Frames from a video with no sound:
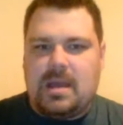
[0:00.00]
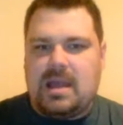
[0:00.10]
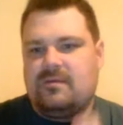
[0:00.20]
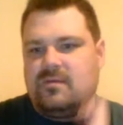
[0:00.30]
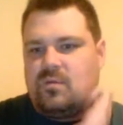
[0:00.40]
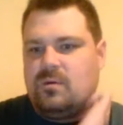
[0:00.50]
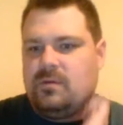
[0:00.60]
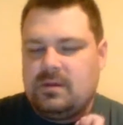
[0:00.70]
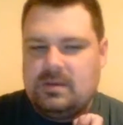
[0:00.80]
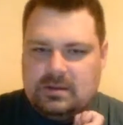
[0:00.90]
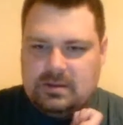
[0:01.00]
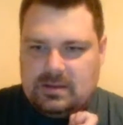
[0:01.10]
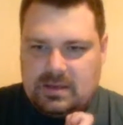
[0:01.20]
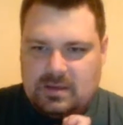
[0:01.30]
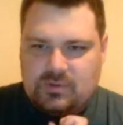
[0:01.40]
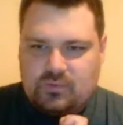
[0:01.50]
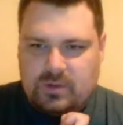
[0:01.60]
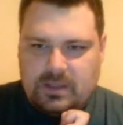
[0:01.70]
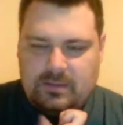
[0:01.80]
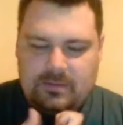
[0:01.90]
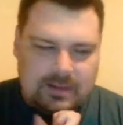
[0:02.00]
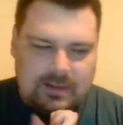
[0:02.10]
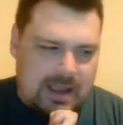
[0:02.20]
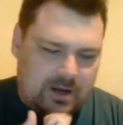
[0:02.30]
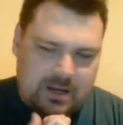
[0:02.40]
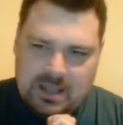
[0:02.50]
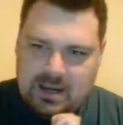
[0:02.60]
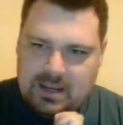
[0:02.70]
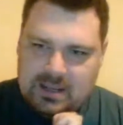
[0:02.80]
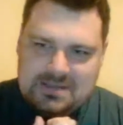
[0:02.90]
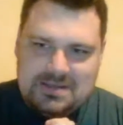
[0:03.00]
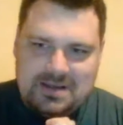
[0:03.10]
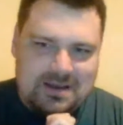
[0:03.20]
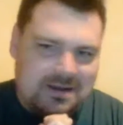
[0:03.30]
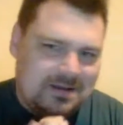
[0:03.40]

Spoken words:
back and forth. It was really loud and hideous.